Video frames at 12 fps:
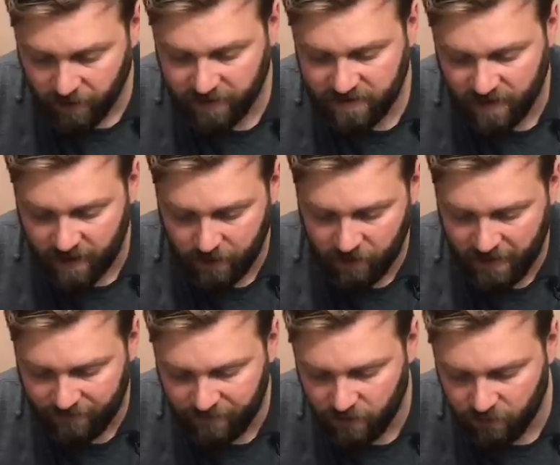But
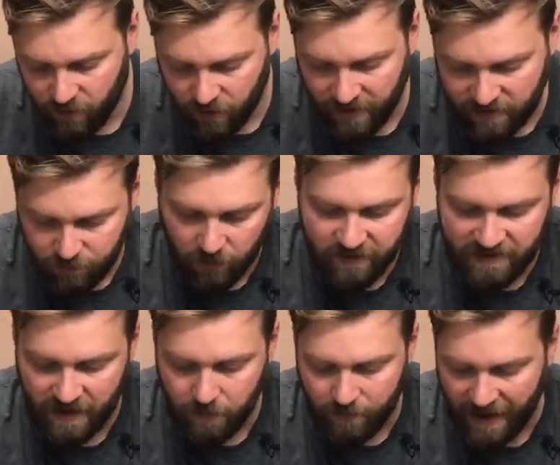without further ado, let's pop these
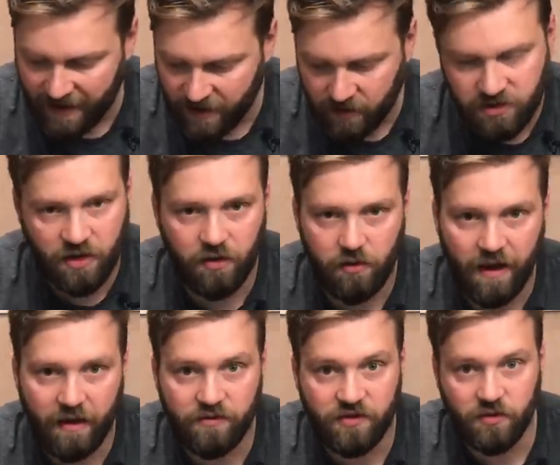out the bag and I'll show you
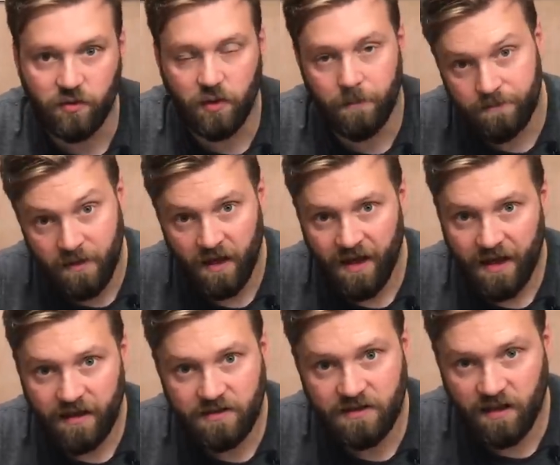how to
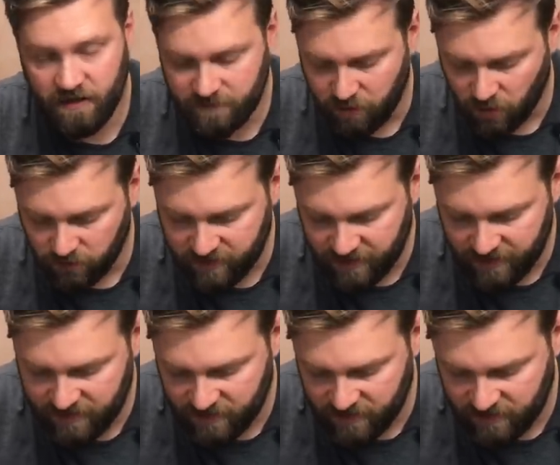insert these balls
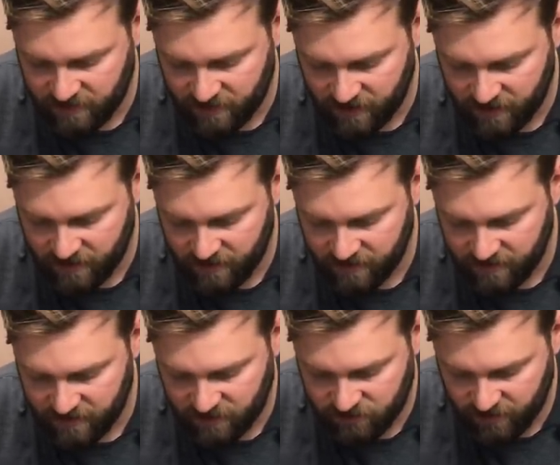into this
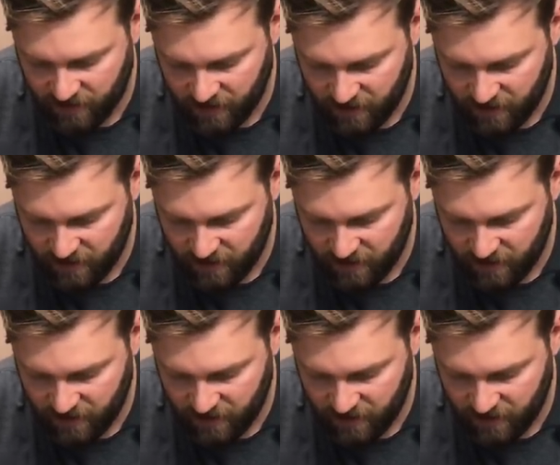string